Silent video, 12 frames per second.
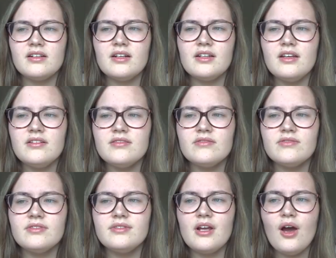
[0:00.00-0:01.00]
I don't
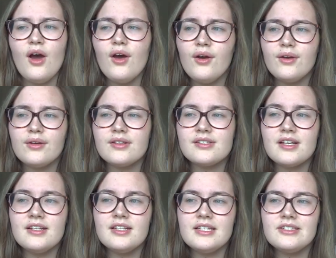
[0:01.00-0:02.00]
know, because
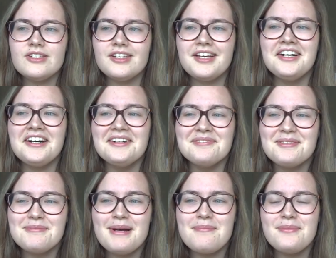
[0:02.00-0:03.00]
I literally can't
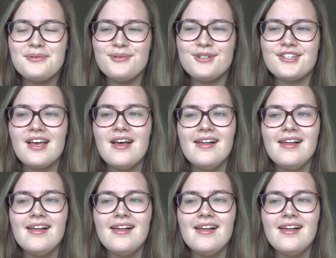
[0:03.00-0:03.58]
remember what's,